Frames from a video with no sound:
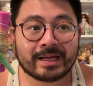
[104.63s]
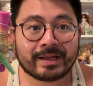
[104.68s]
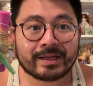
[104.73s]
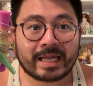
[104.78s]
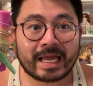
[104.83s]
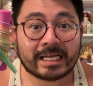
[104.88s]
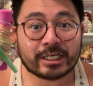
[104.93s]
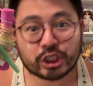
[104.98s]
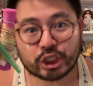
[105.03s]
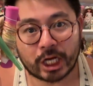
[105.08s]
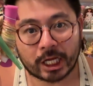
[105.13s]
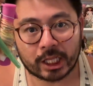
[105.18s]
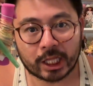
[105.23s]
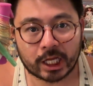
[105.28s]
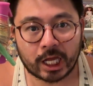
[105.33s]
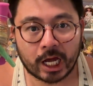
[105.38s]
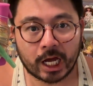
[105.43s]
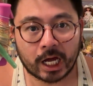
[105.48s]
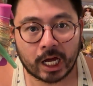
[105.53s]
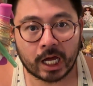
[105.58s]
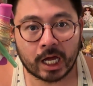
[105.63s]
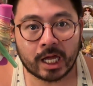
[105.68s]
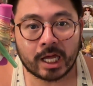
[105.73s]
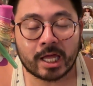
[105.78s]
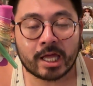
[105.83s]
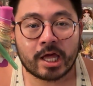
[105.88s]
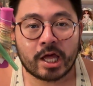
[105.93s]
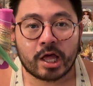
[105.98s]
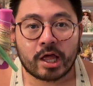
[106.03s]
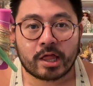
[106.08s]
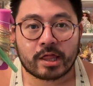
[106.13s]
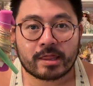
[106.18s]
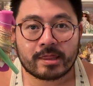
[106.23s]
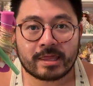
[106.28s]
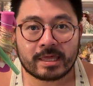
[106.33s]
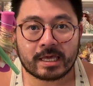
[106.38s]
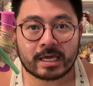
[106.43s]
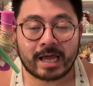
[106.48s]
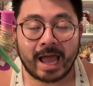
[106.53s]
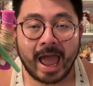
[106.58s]
Angelica
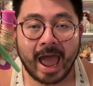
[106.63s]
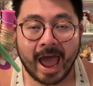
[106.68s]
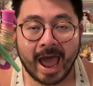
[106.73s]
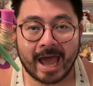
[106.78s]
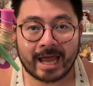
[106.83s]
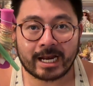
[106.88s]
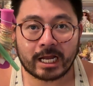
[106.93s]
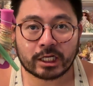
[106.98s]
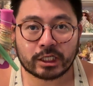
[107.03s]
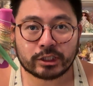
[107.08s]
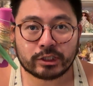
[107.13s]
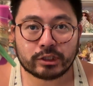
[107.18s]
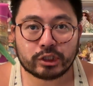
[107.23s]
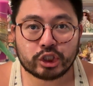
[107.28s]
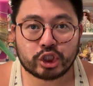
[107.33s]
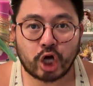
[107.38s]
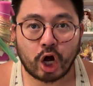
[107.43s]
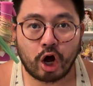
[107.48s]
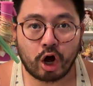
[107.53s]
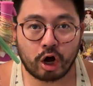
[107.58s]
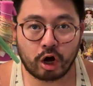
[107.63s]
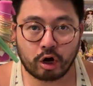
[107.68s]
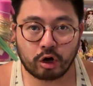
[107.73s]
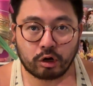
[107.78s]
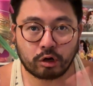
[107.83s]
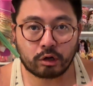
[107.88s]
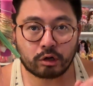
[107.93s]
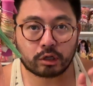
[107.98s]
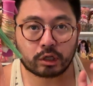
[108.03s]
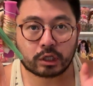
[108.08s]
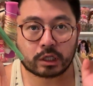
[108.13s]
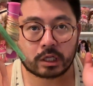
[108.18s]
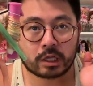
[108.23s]
had a doll